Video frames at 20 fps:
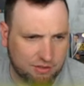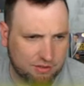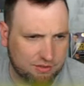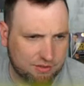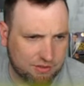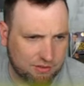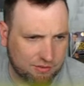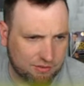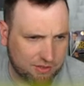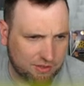
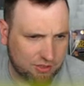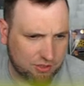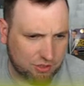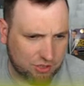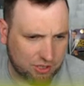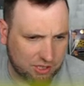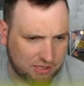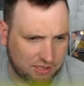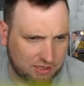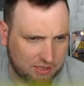So let's
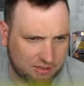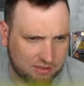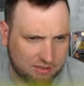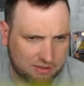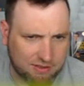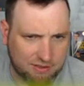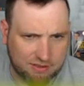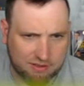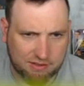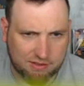check into
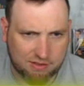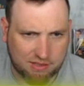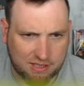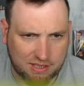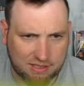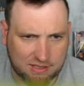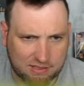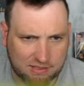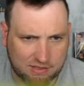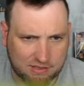this
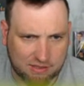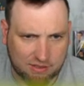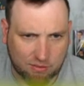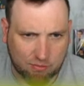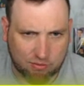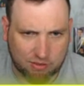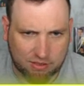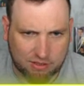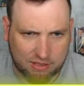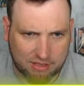deck and see
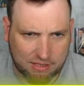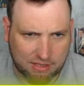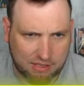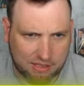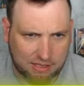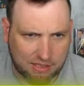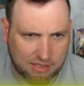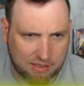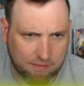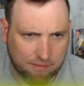what they
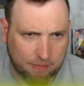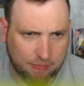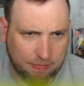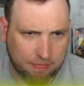got.